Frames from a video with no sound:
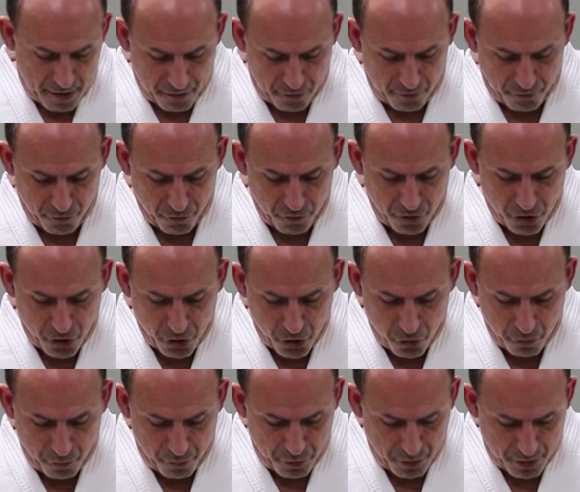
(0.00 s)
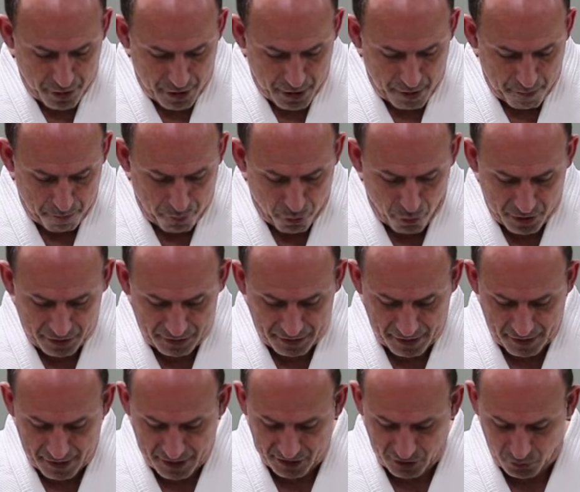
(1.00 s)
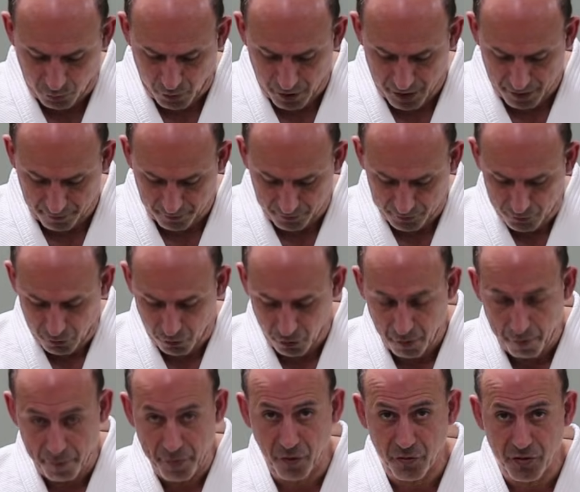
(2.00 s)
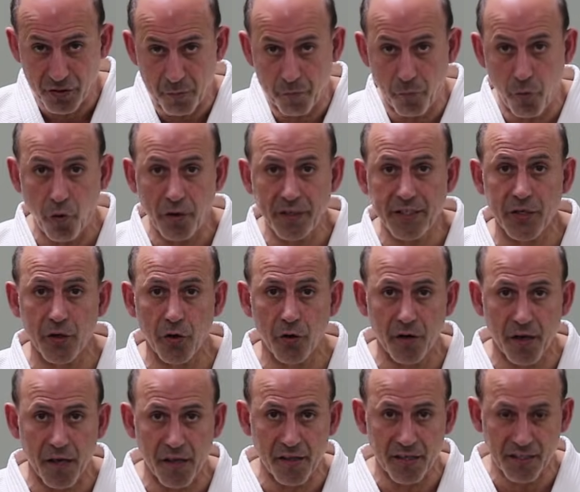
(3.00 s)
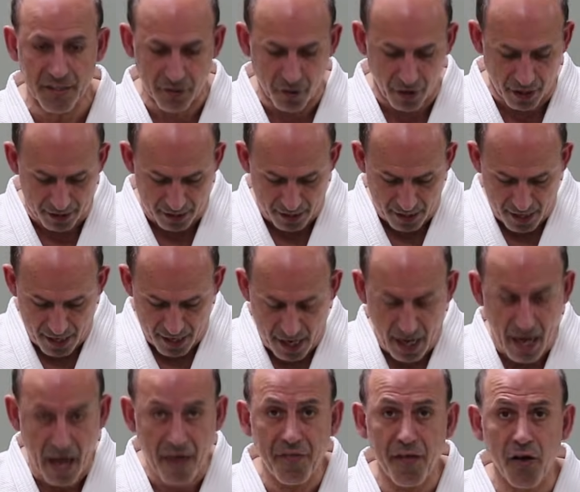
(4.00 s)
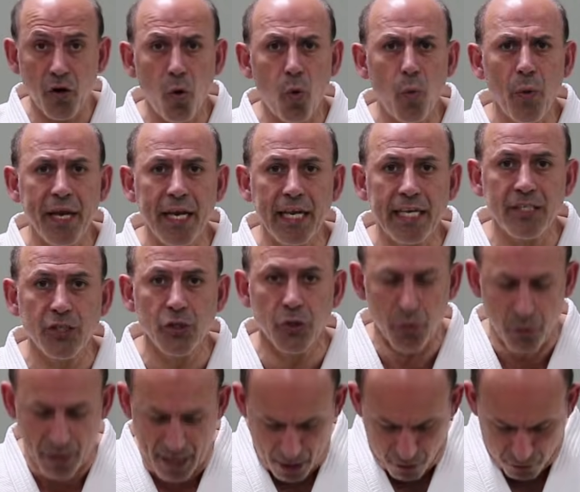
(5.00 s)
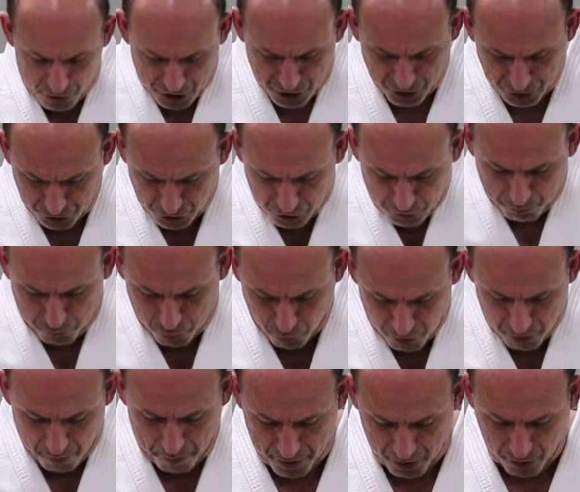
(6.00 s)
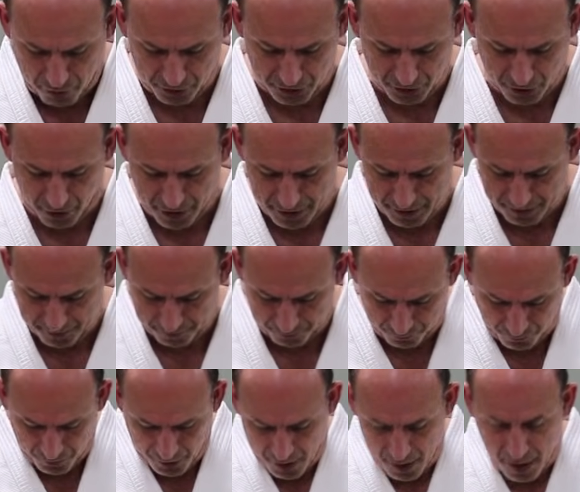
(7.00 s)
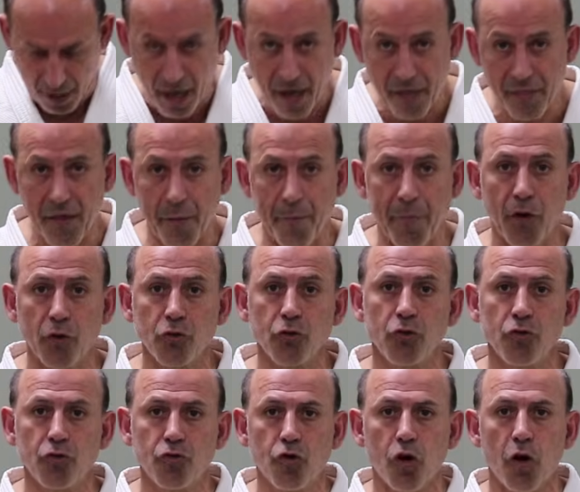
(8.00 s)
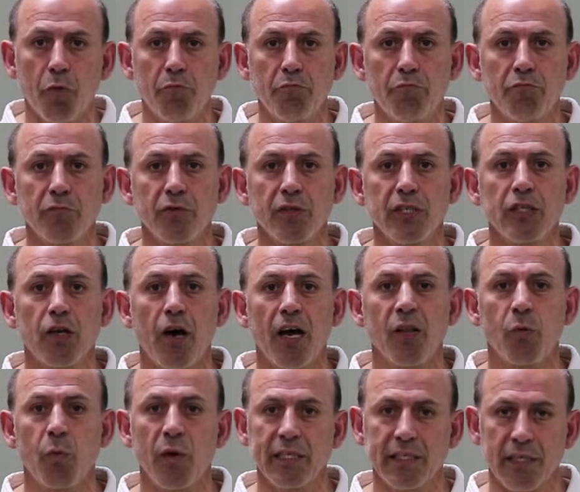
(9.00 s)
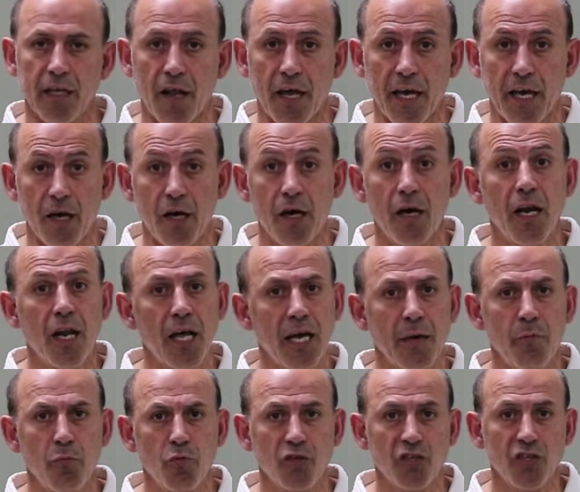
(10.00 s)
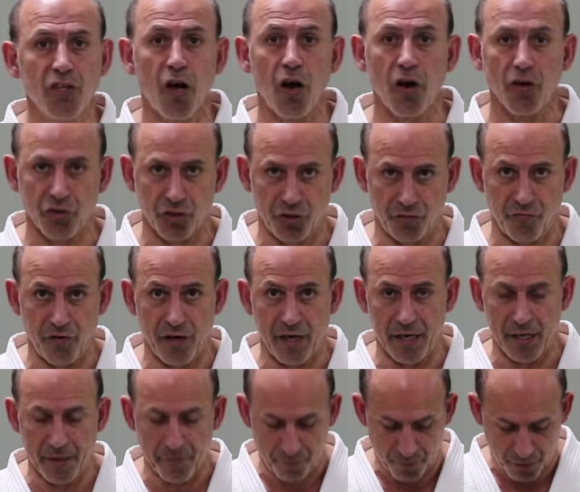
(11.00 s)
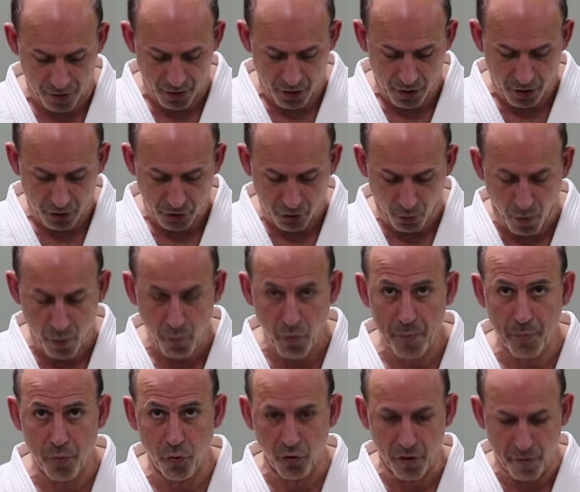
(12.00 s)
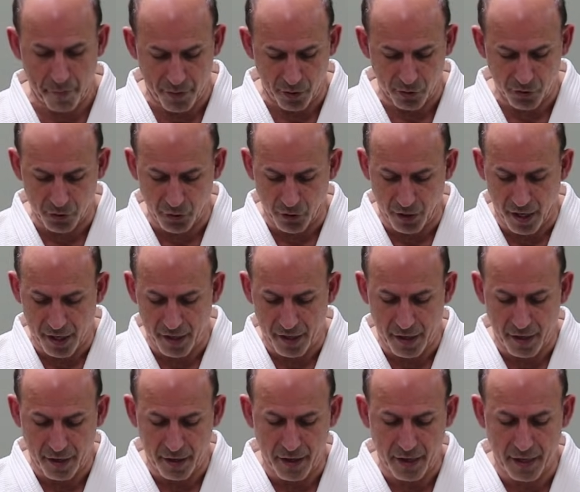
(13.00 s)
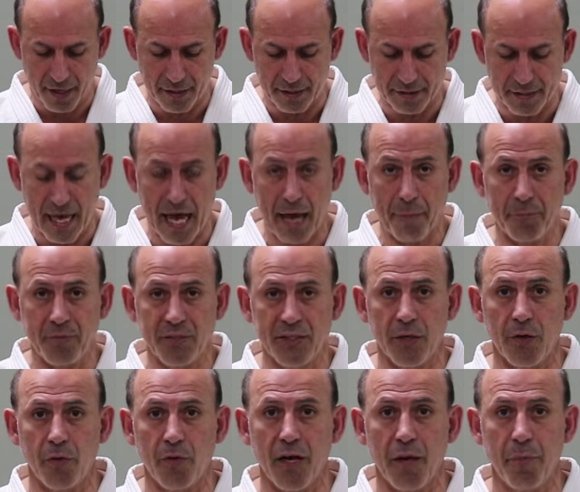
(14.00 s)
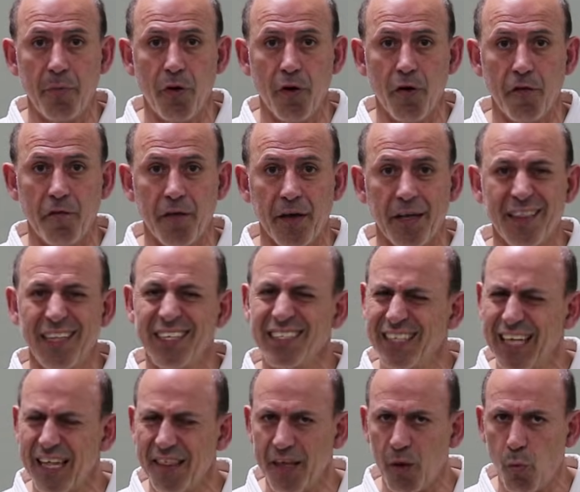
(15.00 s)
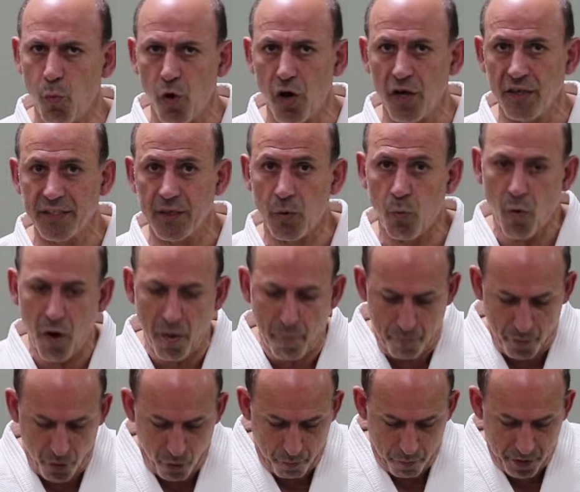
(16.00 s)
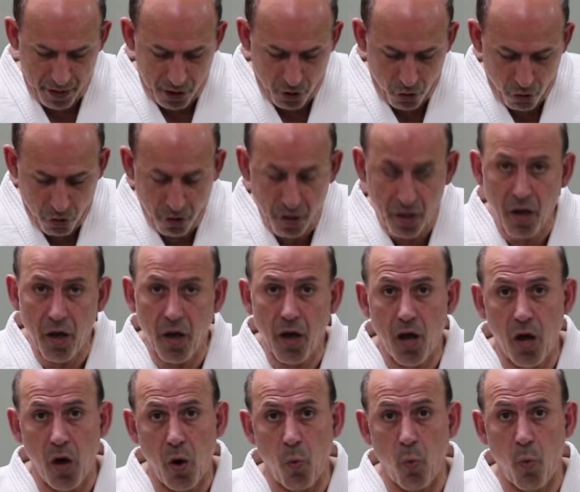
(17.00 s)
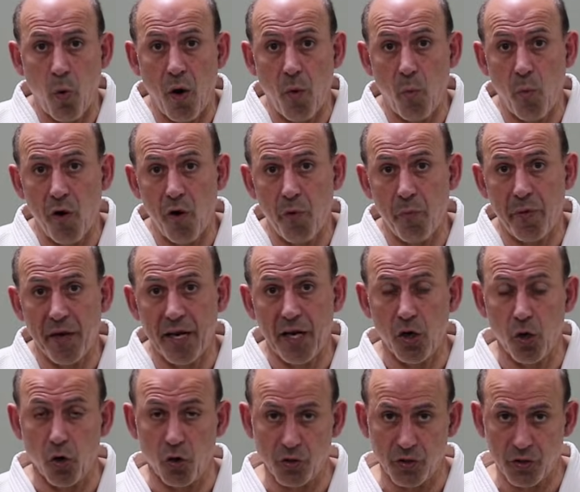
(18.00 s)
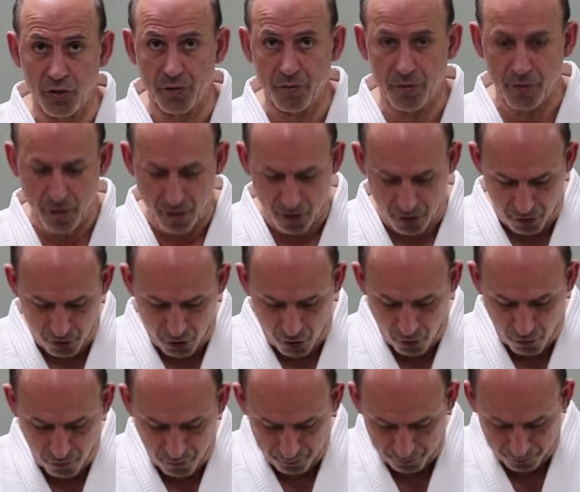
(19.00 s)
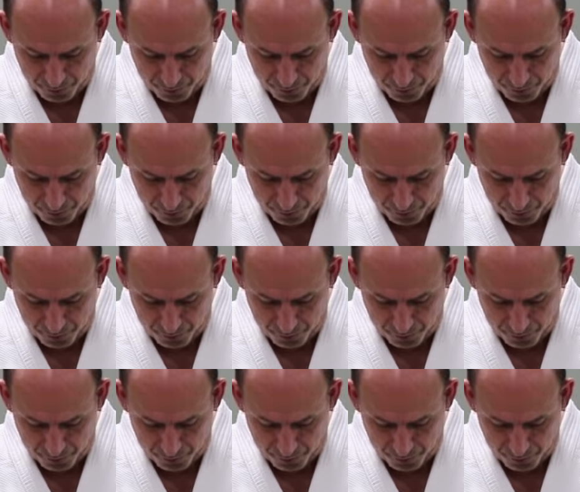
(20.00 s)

through the loop, and point it this way. So the belts are pointing on the other side. And then all we need to do now is just pull the belt tight, and the belt should drop sideways like a moustache, really. So when we pull the belts together, it is absolutely perfect. There's nothing worse than one belt being long, one belt being low.